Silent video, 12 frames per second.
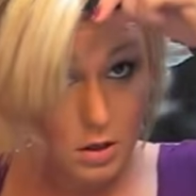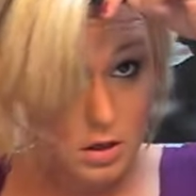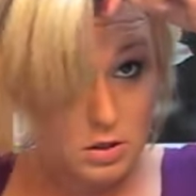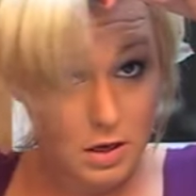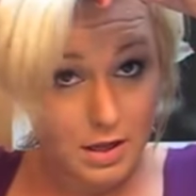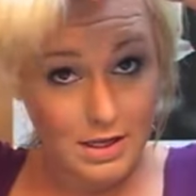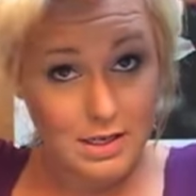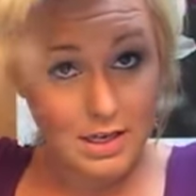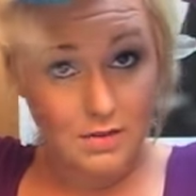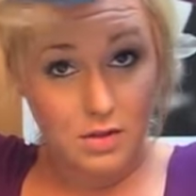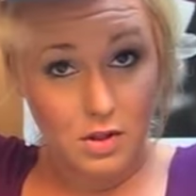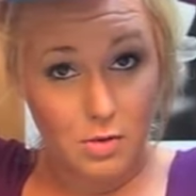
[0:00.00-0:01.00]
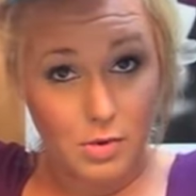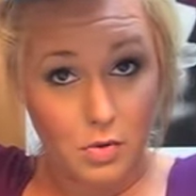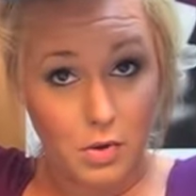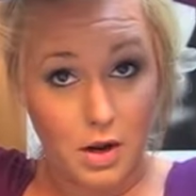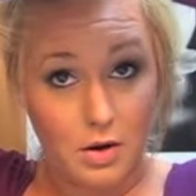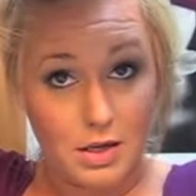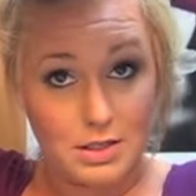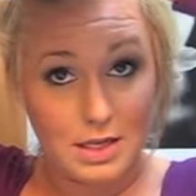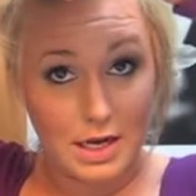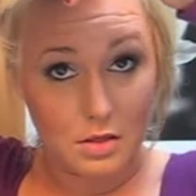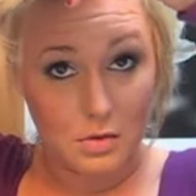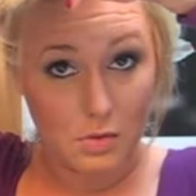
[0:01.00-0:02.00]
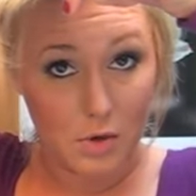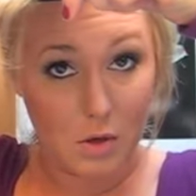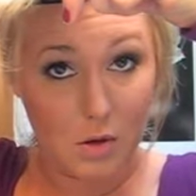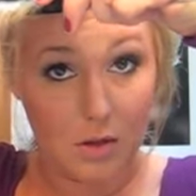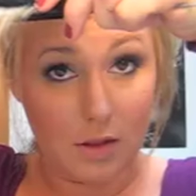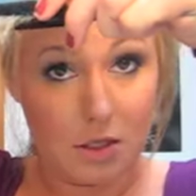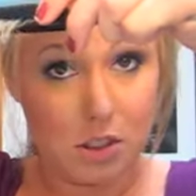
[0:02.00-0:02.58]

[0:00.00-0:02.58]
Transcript: So I like to give a little bit of roundness at the root and then